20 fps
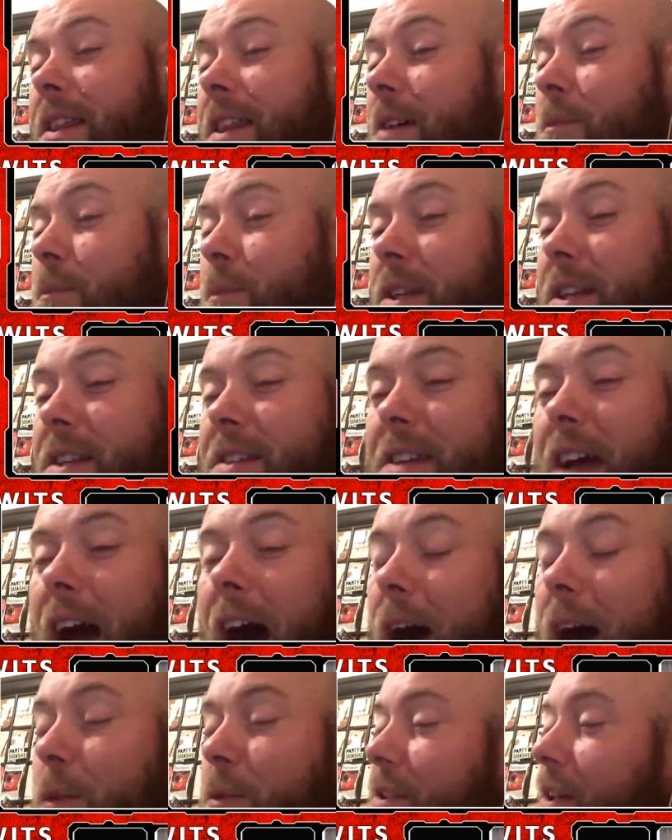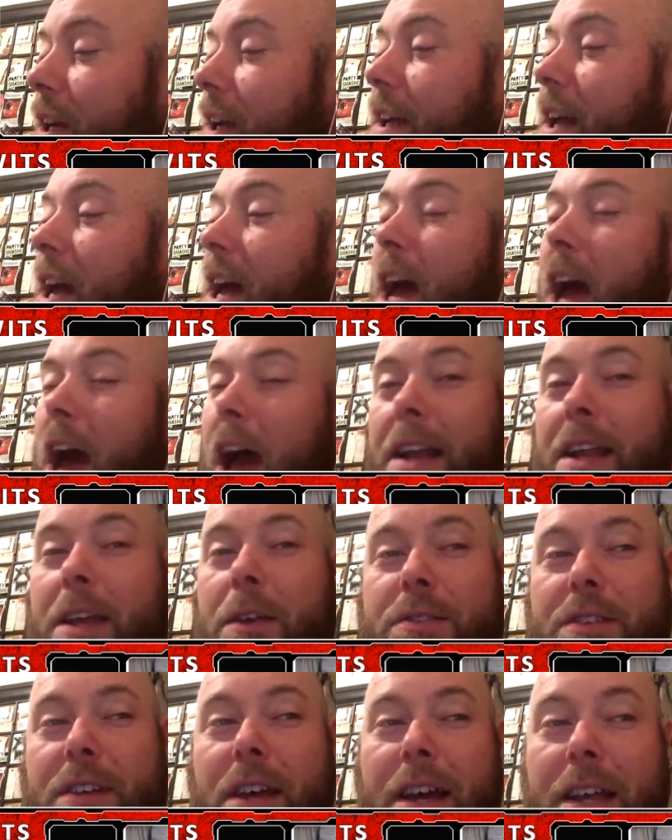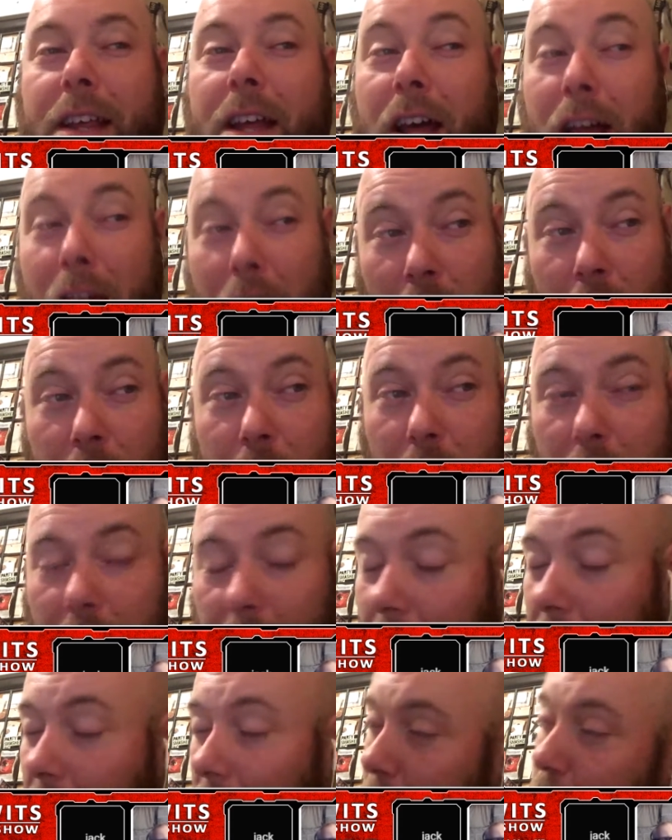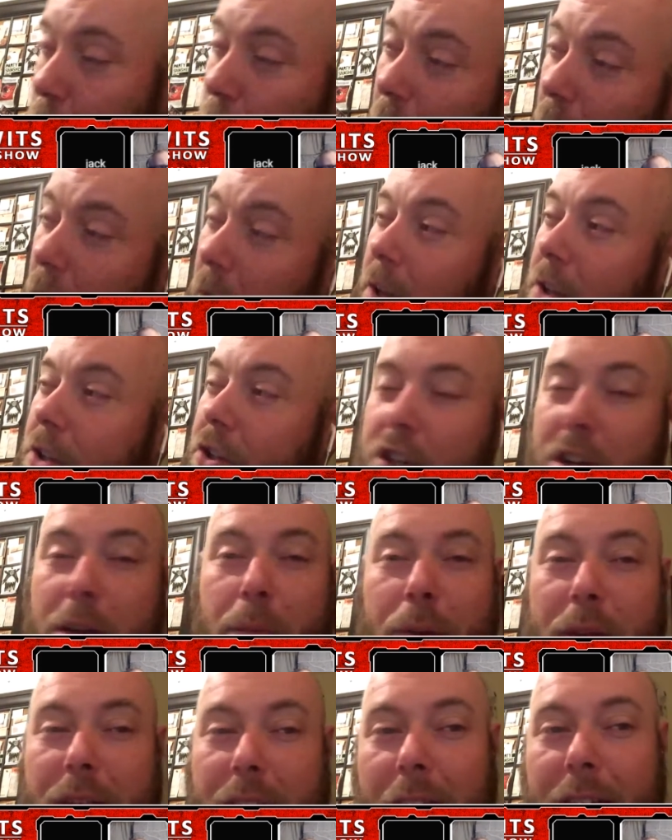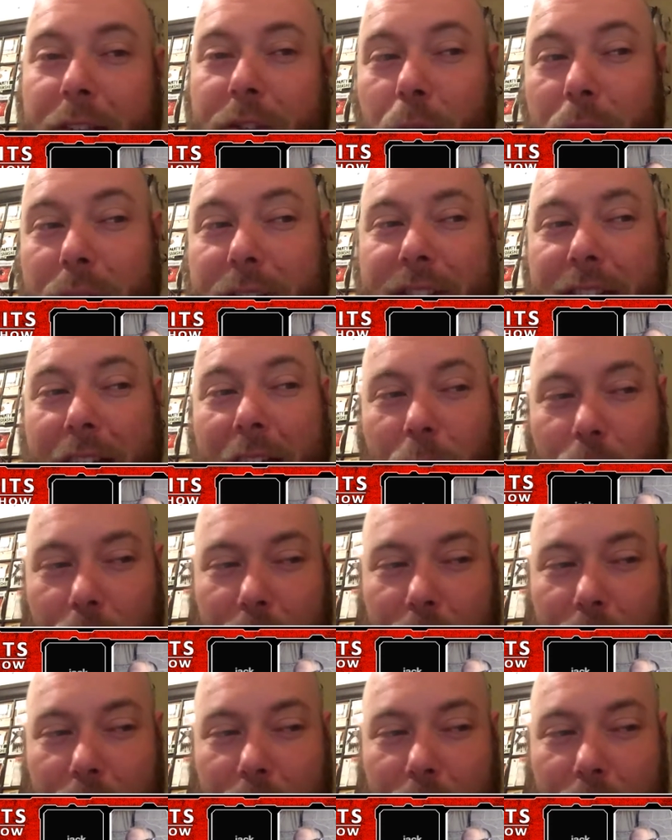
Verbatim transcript: anything, but this guy was like, and he's like, the GPS would say